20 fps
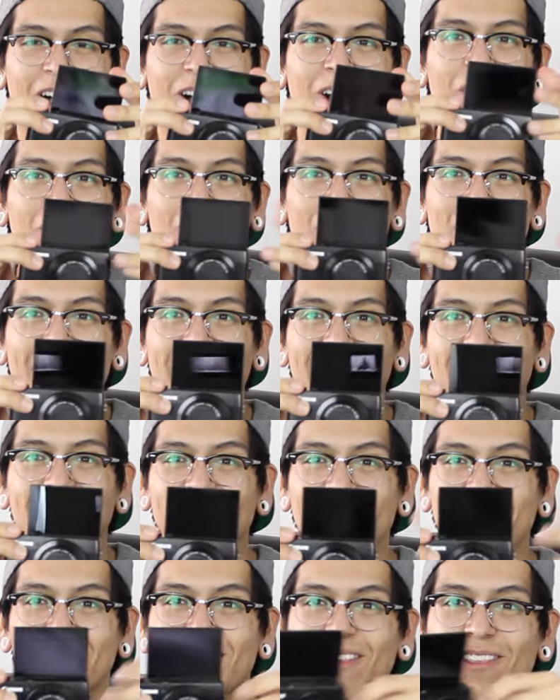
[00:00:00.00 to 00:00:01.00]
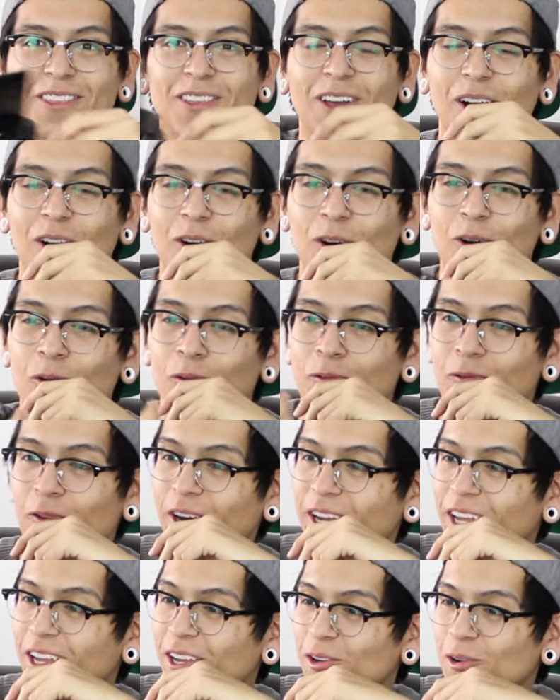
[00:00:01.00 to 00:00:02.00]
Oh, that is so
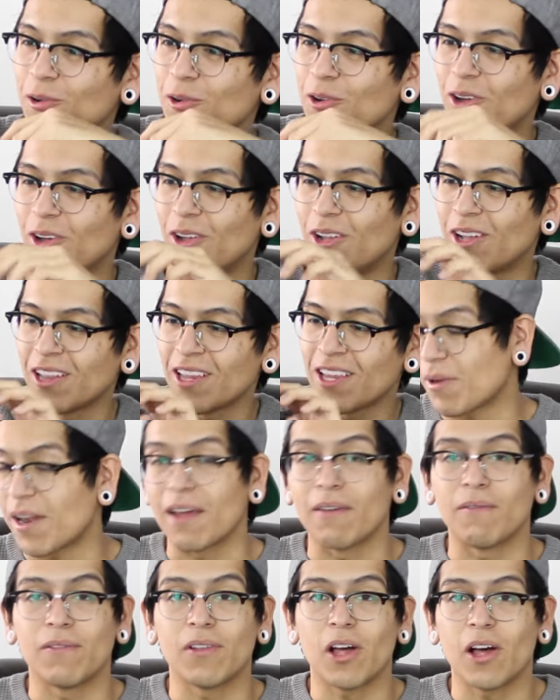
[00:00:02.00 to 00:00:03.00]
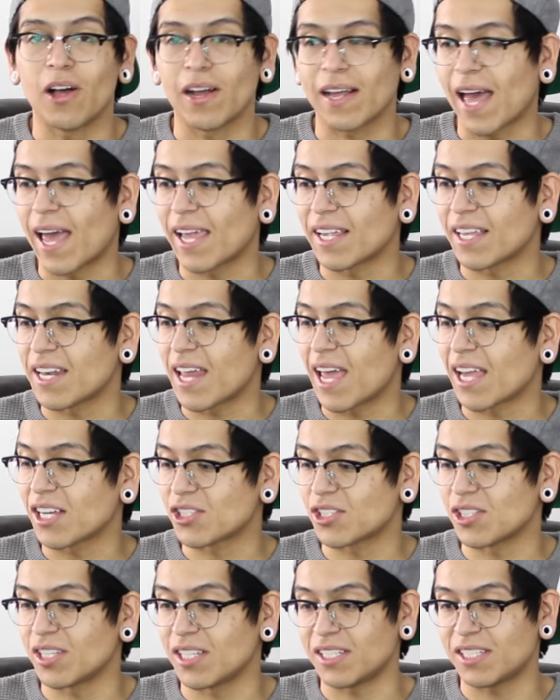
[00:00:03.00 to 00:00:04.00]
freaking cool. And when I vlog, I can
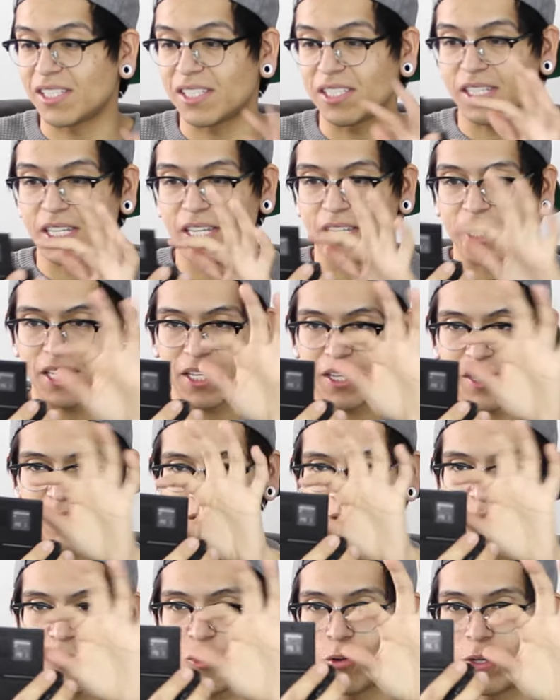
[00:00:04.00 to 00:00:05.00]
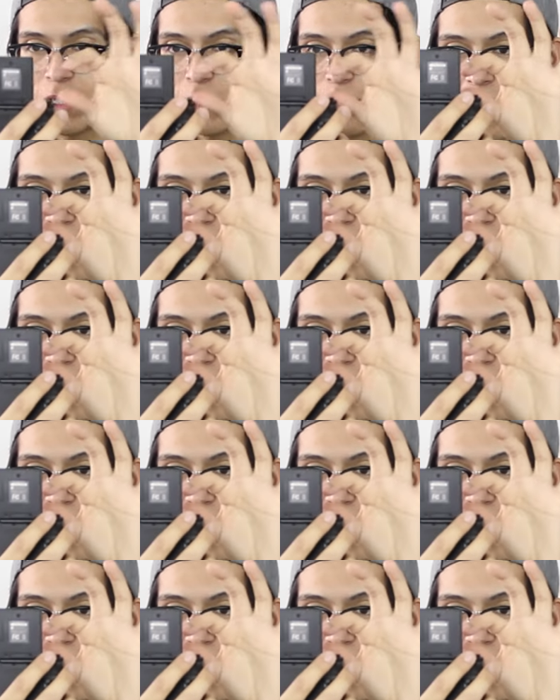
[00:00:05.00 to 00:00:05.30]
actually see who